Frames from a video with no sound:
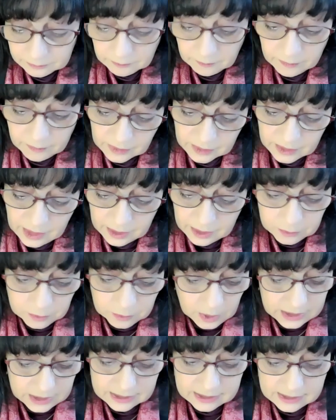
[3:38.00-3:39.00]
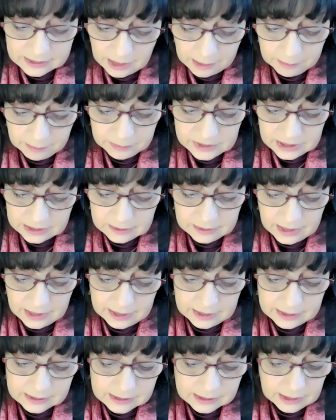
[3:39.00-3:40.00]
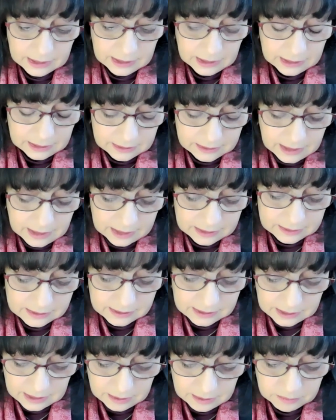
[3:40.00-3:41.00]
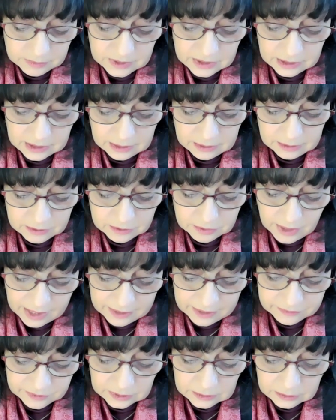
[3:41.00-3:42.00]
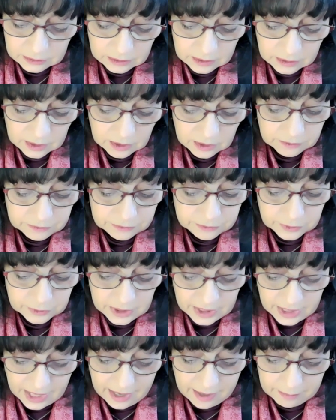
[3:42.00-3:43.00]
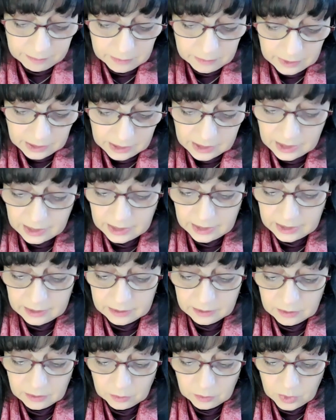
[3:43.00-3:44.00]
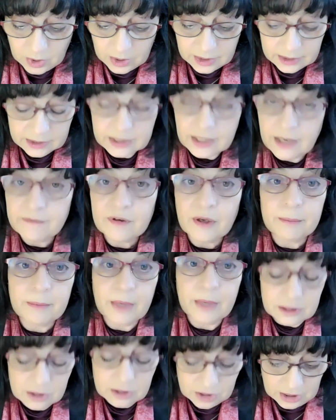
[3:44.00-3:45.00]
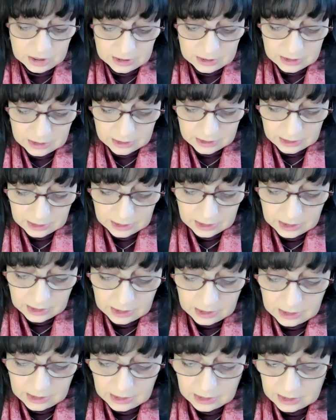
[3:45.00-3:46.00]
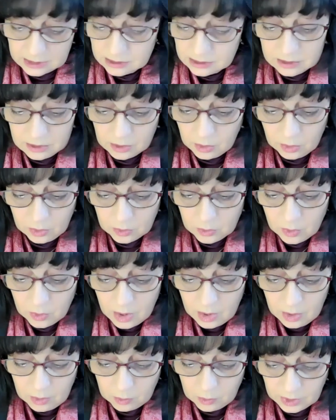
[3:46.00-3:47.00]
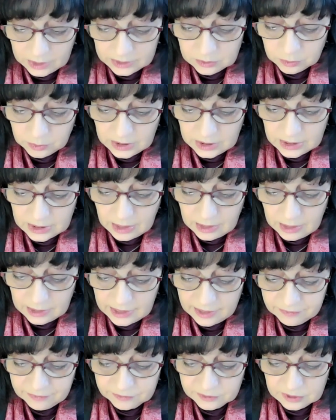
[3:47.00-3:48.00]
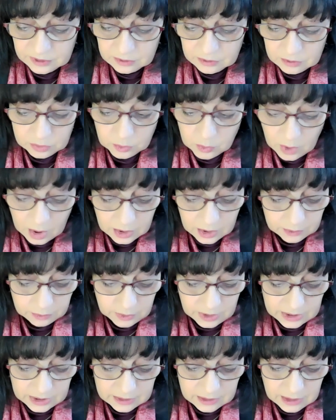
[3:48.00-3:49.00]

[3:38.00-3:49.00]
there were some details that seemed trivial for them and were never mentioned. So what we are left to work with